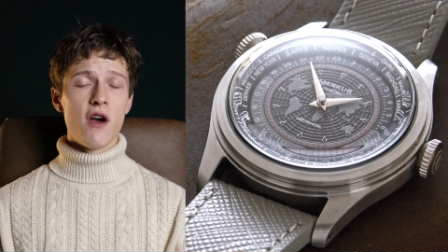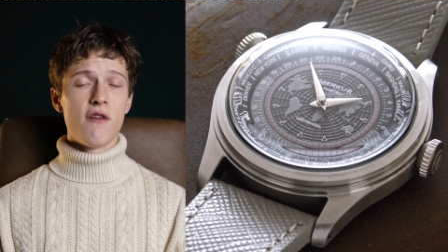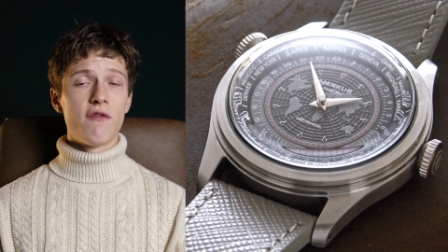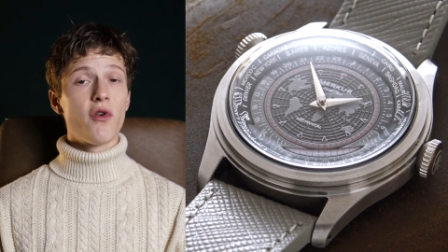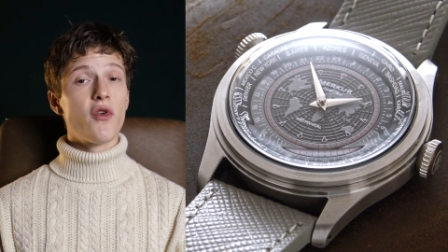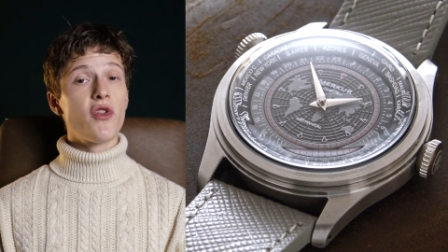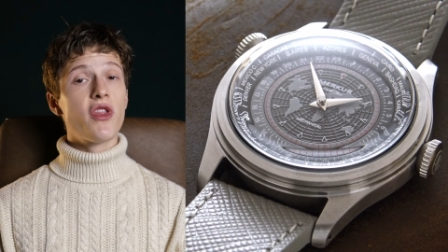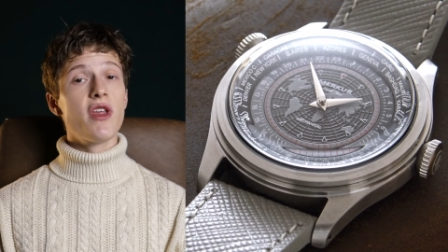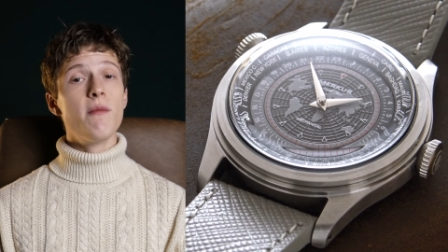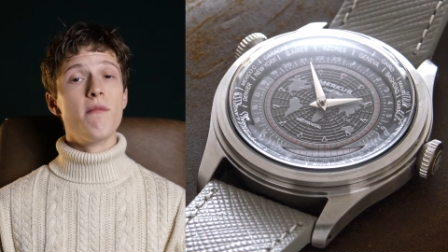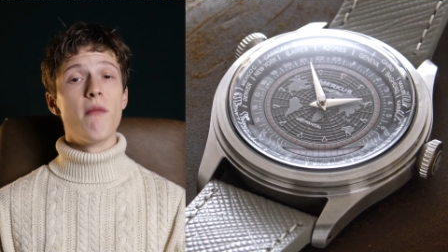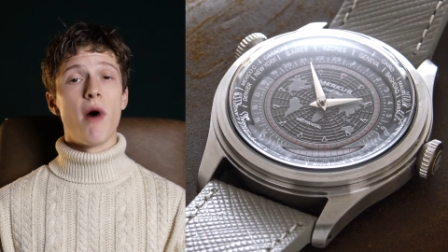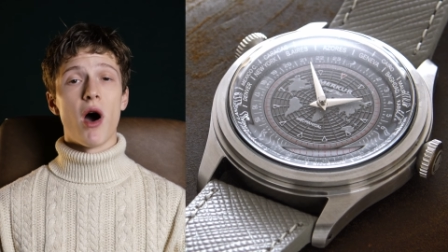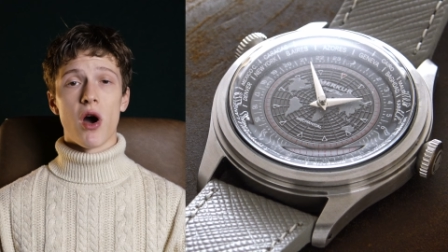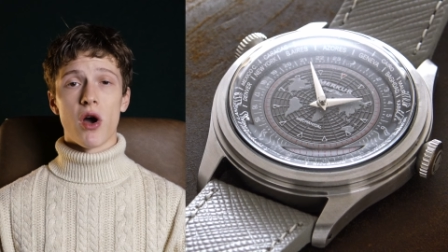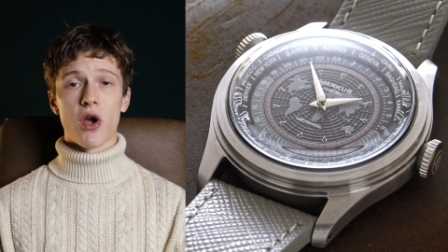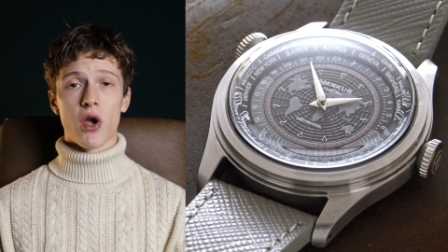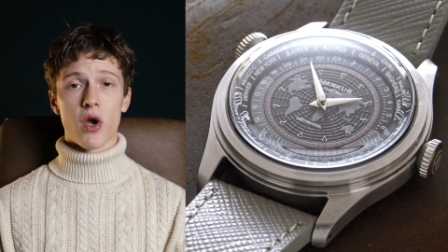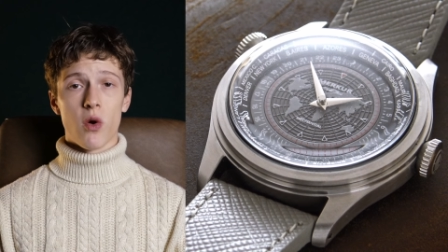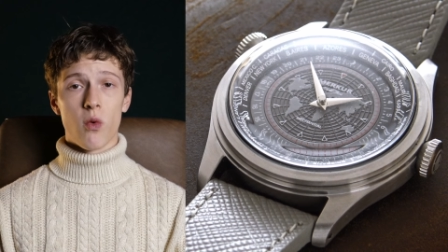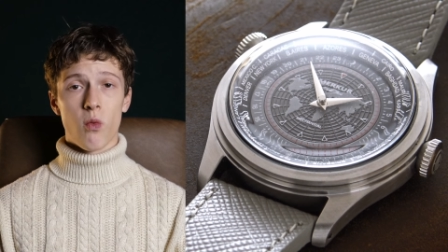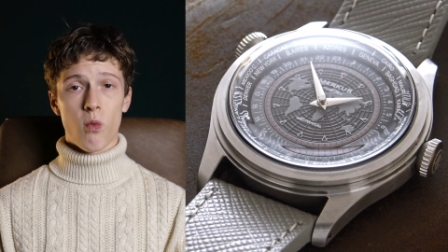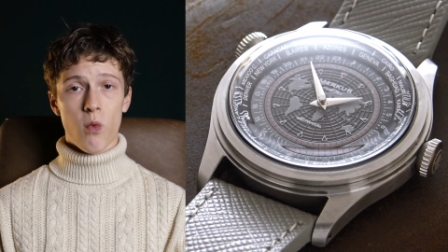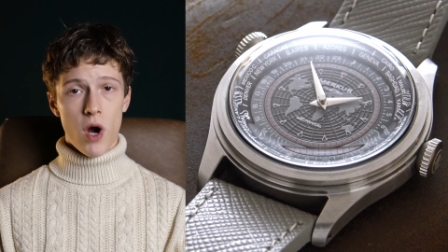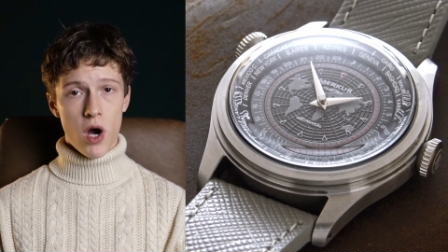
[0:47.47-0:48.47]
for the
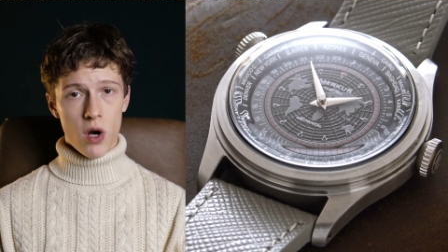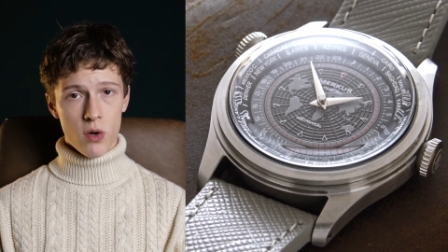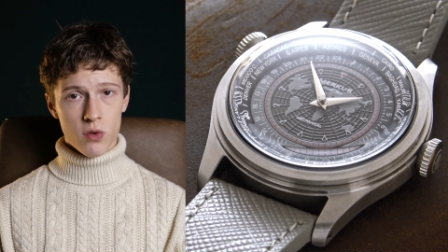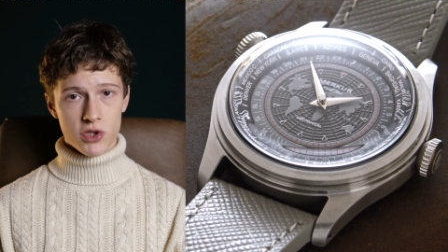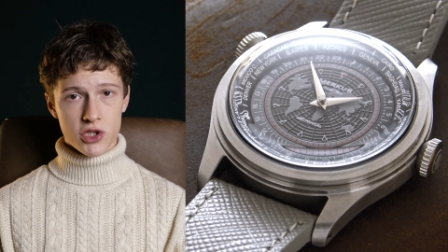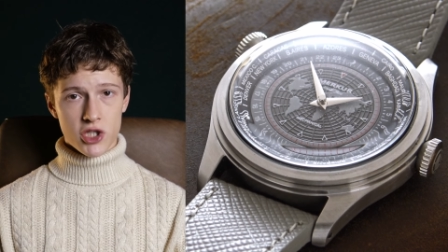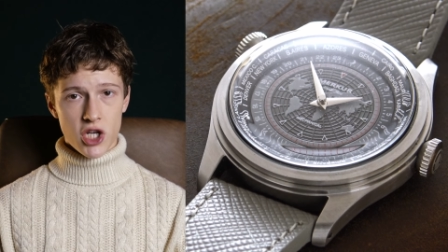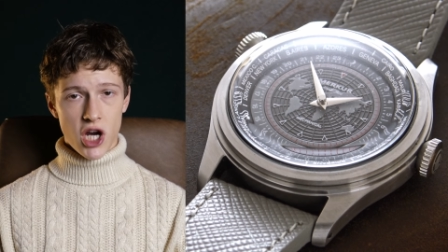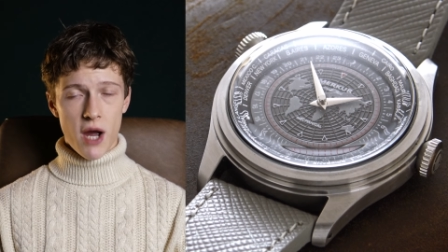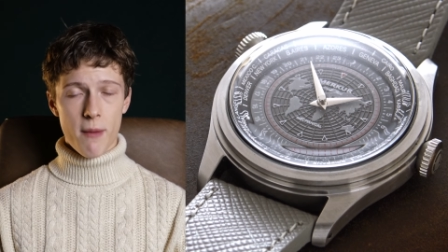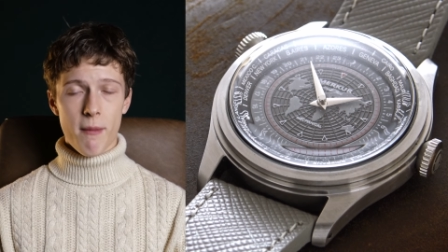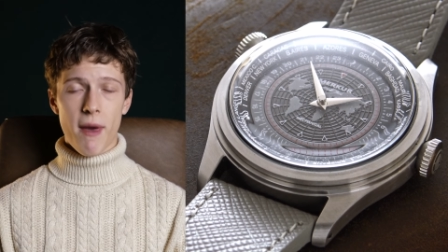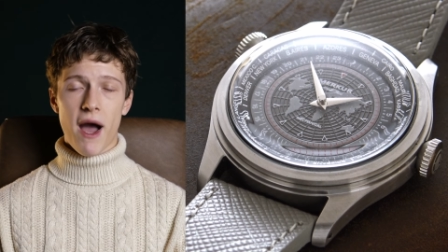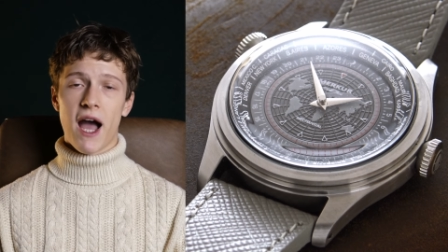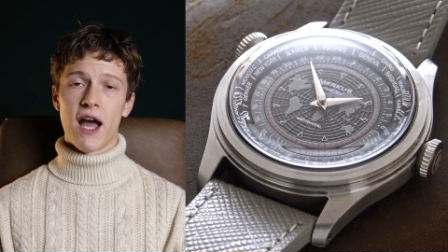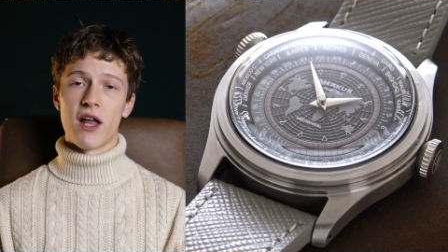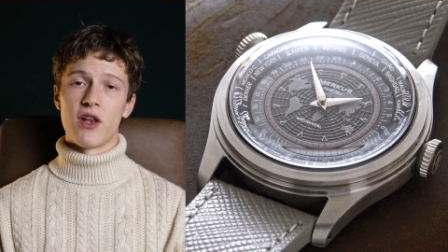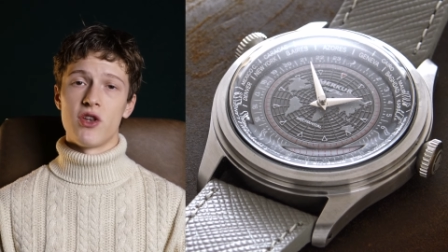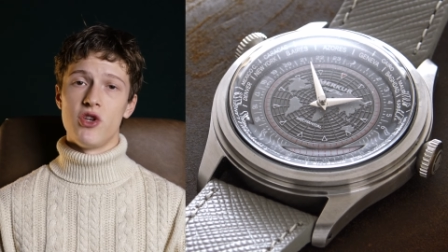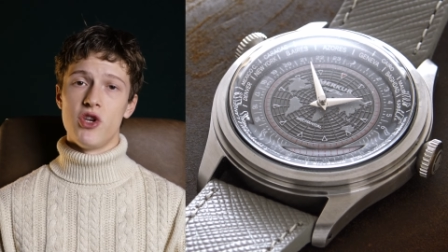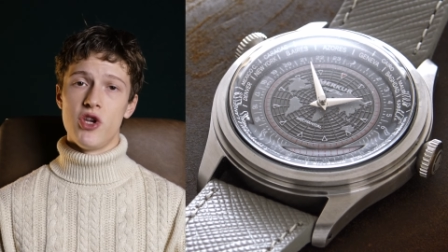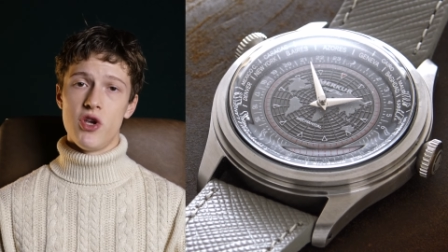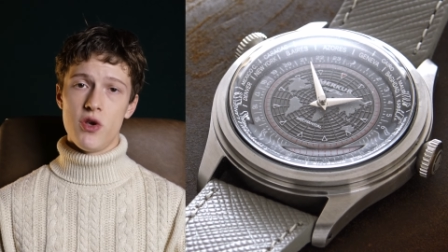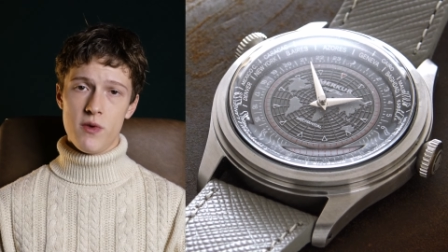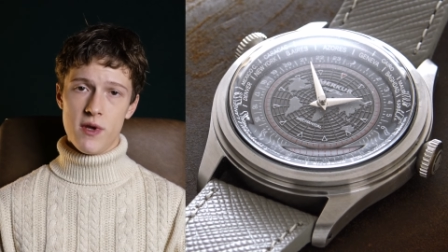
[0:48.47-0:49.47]
Merca World Time
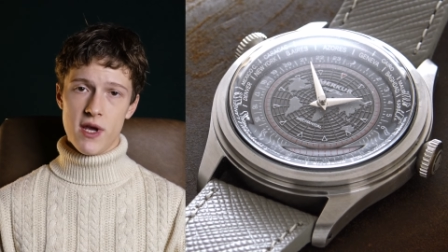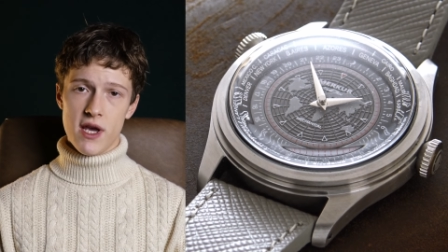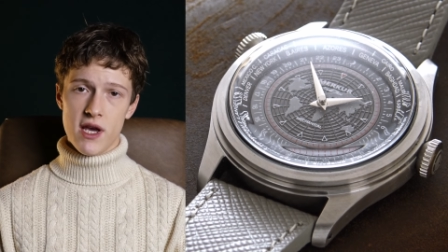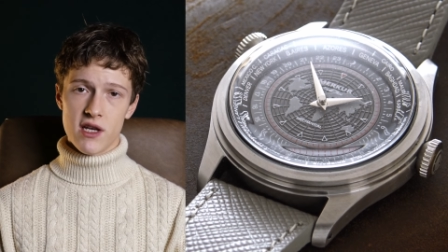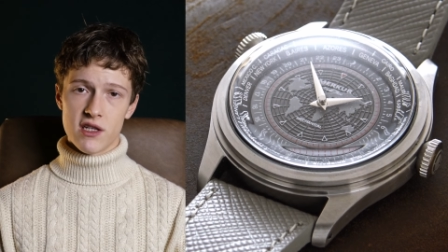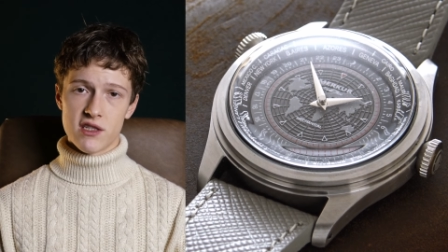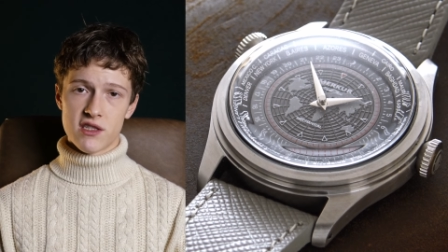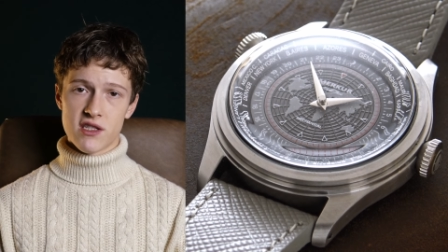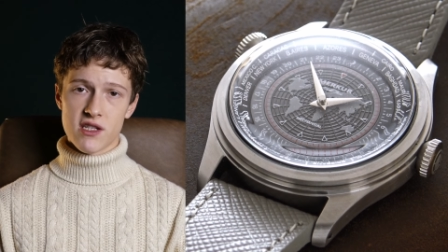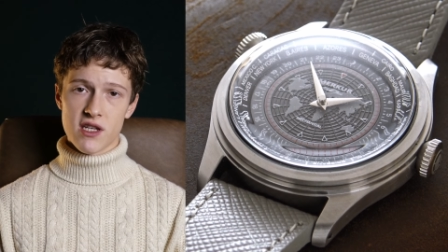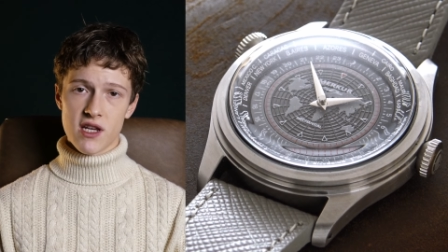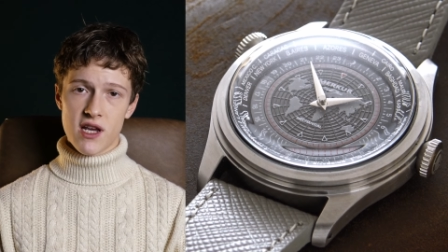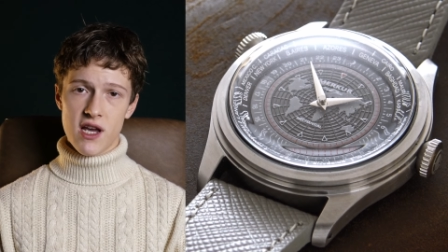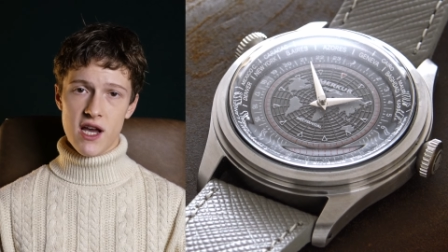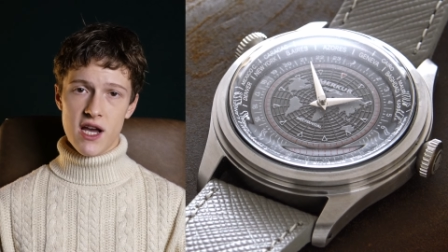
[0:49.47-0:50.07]
at New Year's.